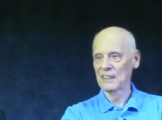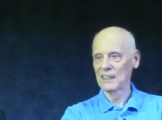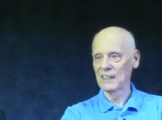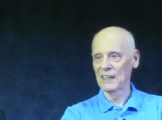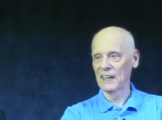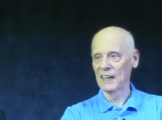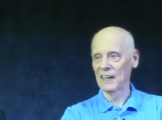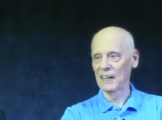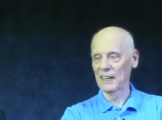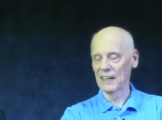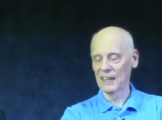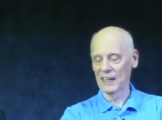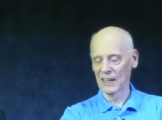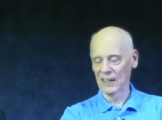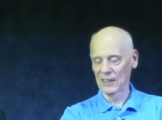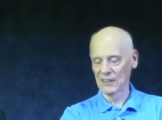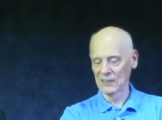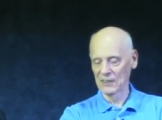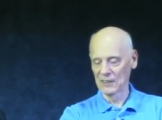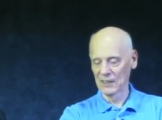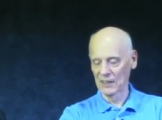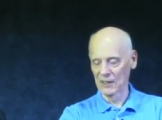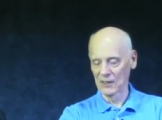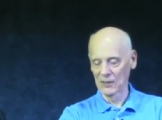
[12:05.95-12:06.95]
uh,
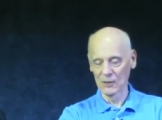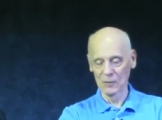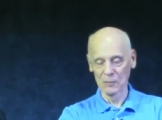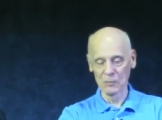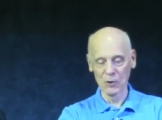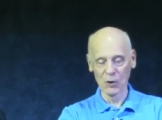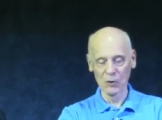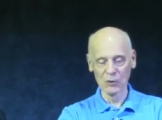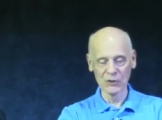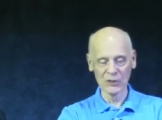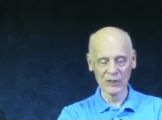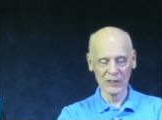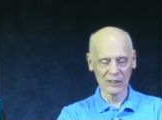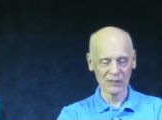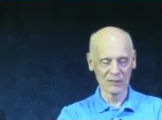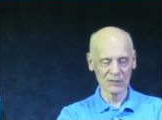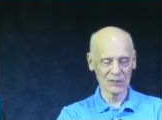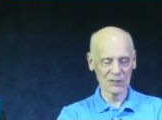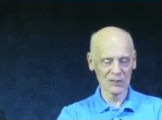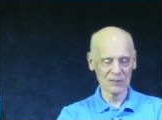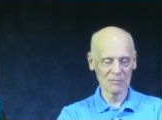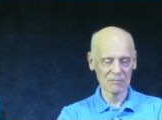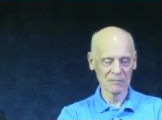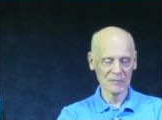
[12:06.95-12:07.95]
and uh, the
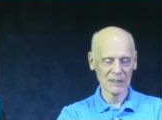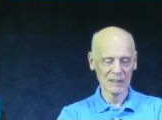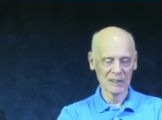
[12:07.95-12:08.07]
proteins.